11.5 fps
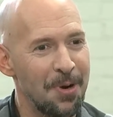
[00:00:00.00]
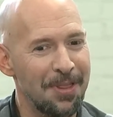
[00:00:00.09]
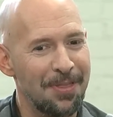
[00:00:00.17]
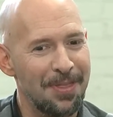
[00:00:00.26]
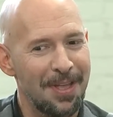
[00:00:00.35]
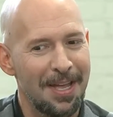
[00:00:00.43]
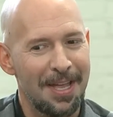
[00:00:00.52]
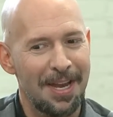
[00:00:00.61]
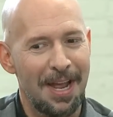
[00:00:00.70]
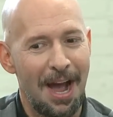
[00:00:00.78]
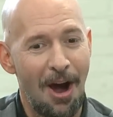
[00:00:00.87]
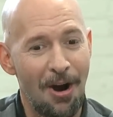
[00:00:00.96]
with
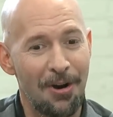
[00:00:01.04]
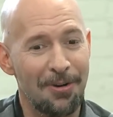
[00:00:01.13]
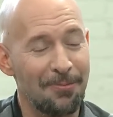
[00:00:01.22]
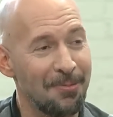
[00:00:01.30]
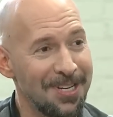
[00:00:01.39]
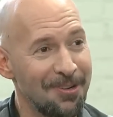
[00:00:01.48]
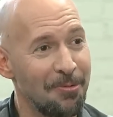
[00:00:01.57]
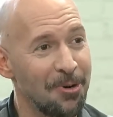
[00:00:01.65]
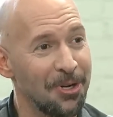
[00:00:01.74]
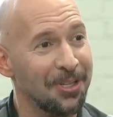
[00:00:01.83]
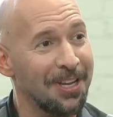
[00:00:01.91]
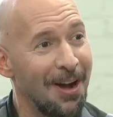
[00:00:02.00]
hard real
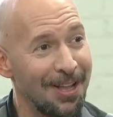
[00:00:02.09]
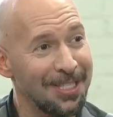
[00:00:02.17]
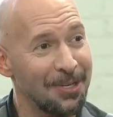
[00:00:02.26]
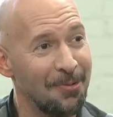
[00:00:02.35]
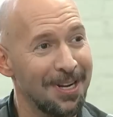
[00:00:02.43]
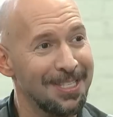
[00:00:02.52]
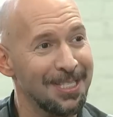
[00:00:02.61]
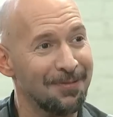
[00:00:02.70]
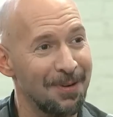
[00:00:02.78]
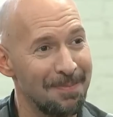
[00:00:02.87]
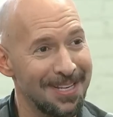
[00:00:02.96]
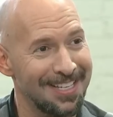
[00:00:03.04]
world consequences yeah.
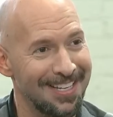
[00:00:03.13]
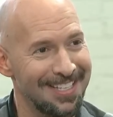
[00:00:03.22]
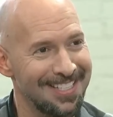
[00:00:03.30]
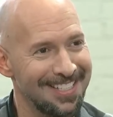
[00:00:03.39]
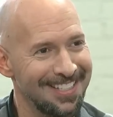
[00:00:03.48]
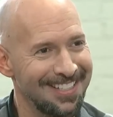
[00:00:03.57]
for stakes. missing stakes. Remember